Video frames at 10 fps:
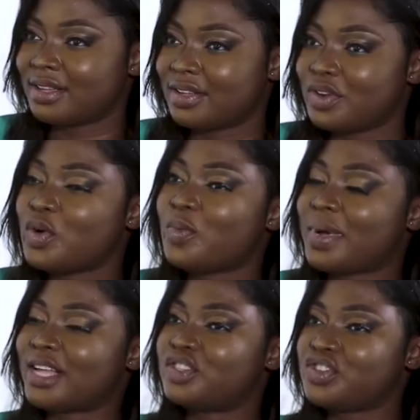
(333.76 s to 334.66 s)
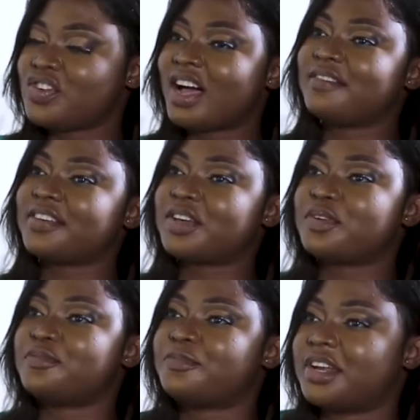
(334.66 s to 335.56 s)
No, but do you have a
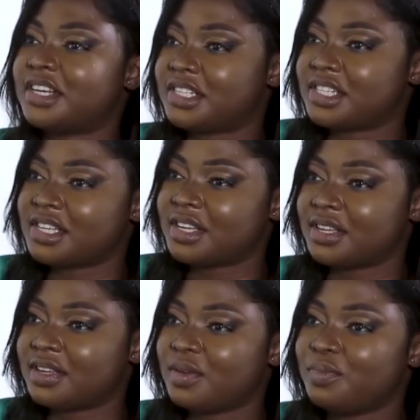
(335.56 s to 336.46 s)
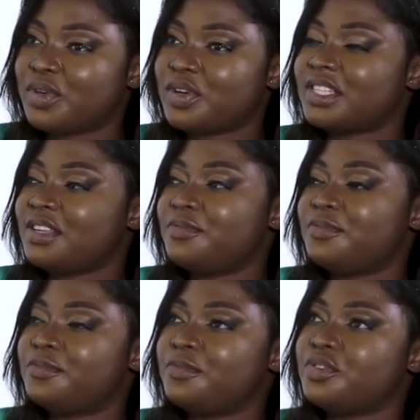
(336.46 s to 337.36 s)
girlfriend? Because
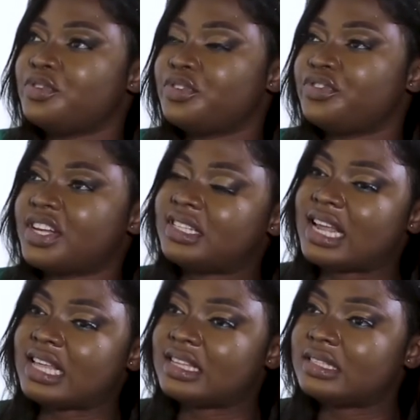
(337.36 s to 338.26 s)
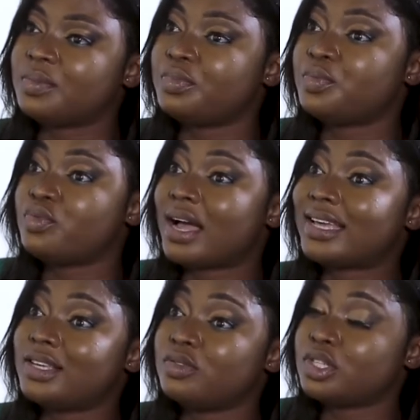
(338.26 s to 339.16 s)
if you dress like this and people are
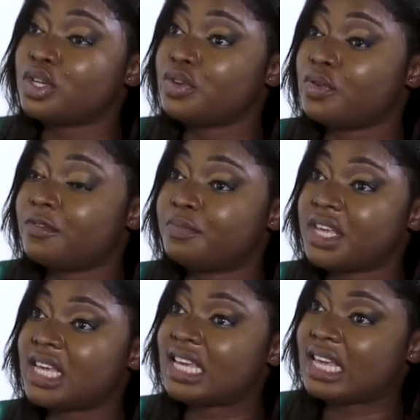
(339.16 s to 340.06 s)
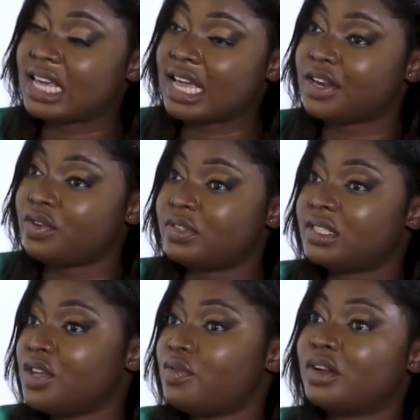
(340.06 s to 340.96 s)
accusing you of being gay and you
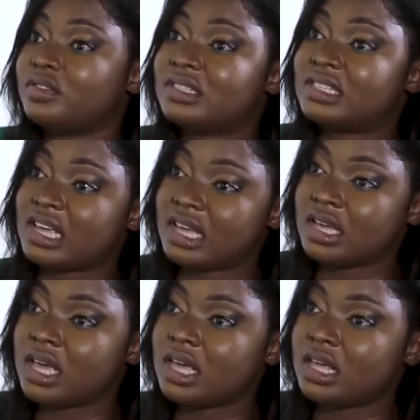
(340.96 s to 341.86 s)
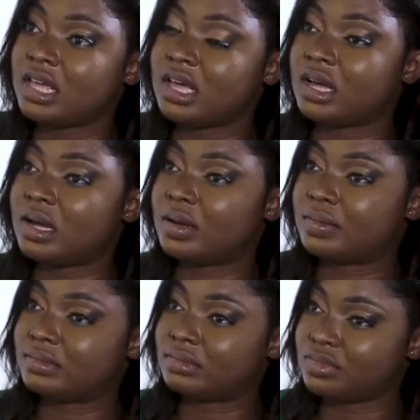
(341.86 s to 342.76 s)
say you are not gay,
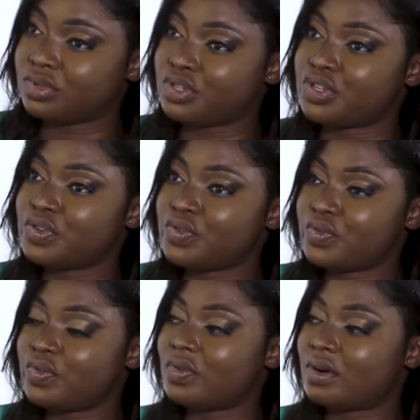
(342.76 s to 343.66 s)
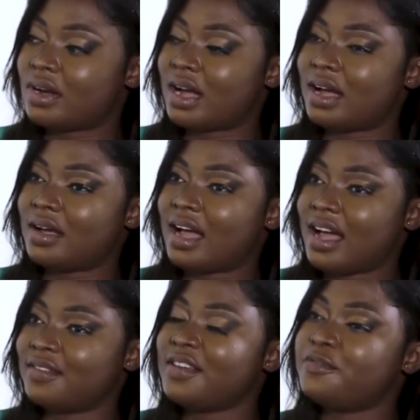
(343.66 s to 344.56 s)
do you
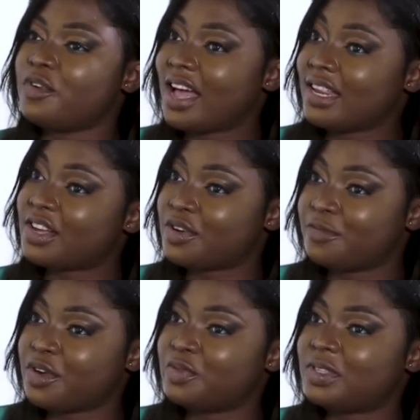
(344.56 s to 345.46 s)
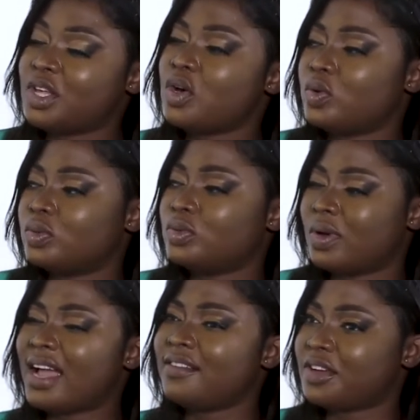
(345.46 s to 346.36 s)
have, if you had a girlfriend, you say, oh,
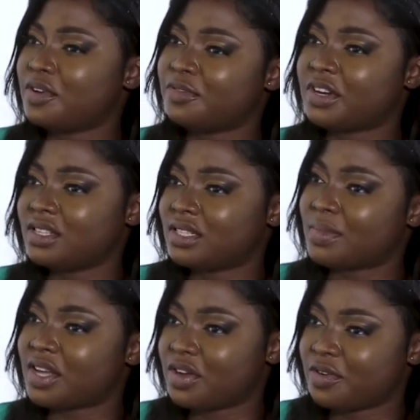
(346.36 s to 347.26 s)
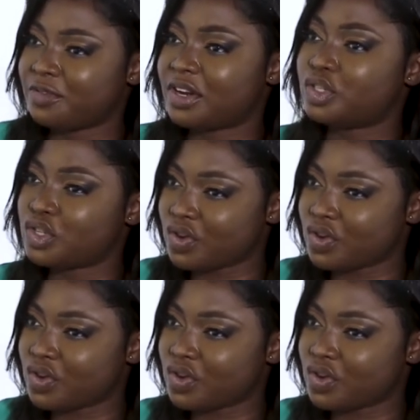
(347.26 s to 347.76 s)
no, I have a girlfriend. This is my girlfriend.